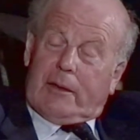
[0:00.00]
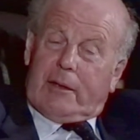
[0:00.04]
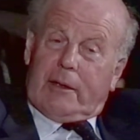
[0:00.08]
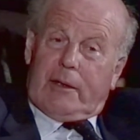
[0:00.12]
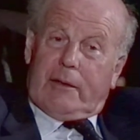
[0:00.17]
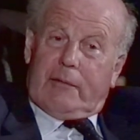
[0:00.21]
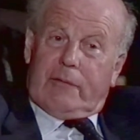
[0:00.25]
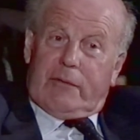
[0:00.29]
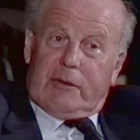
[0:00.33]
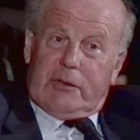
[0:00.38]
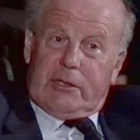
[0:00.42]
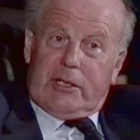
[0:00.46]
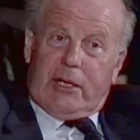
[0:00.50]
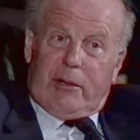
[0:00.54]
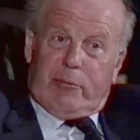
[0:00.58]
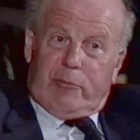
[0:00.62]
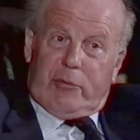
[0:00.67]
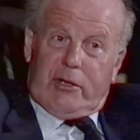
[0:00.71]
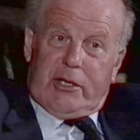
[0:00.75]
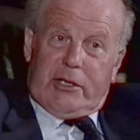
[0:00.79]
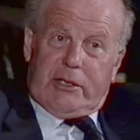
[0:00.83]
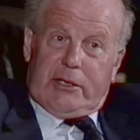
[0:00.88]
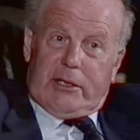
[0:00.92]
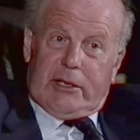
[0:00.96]
And for some
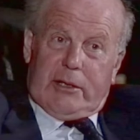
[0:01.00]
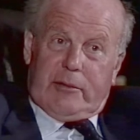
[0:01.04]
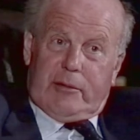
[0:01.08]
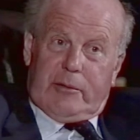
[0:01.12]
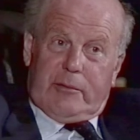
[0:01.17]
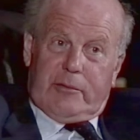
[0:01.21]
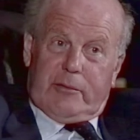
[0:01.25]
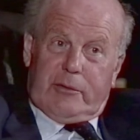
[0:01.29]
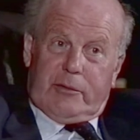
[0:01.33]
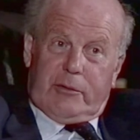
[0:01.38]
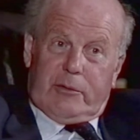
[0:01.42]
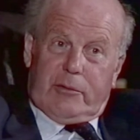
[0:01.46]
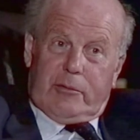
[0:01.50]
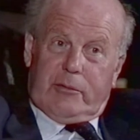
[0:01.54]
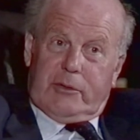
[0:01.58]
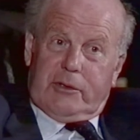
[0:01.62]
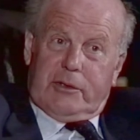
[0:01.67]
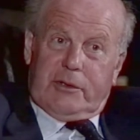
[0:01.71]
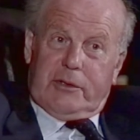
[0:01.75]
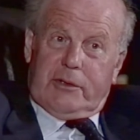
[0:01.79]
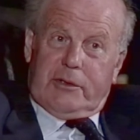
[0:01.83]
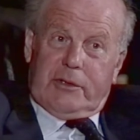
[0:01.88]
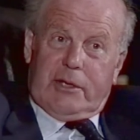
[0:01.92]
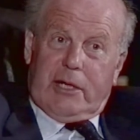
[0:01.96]
reason, it was always
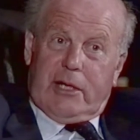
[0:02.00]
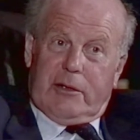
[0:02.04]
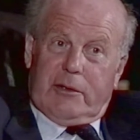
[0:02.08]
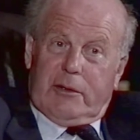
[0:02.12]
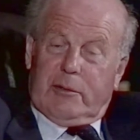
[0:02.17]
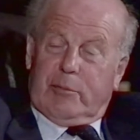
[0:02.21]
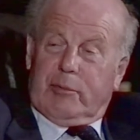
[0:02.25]
the sound